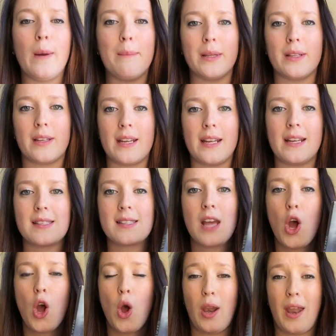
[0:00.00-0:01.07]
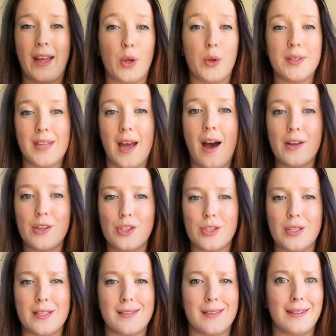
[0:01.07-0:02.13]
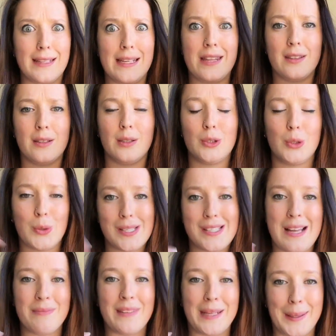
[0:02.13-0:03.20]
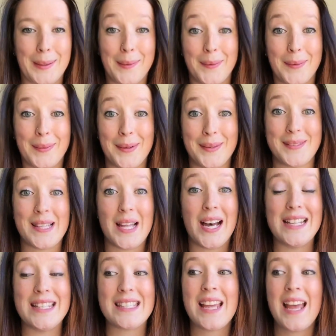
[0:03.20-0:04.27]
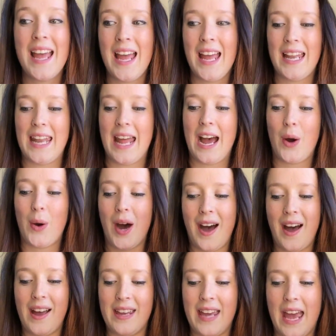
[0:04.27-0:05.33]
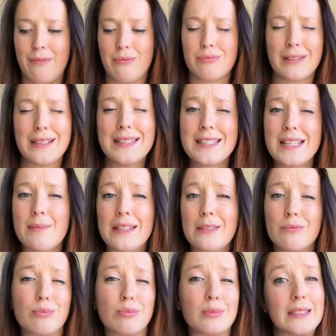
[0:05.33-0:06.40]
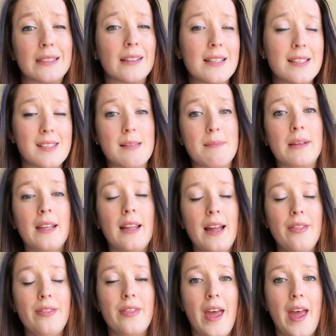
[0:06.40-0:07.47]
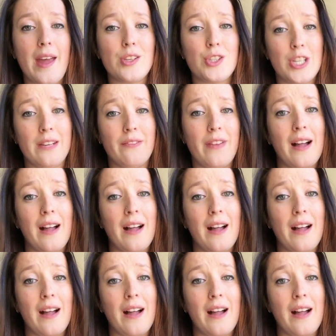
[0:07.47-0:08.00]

abilities, like her touch is lethal or something along those lines. Now, I have read something really similar that Jennifer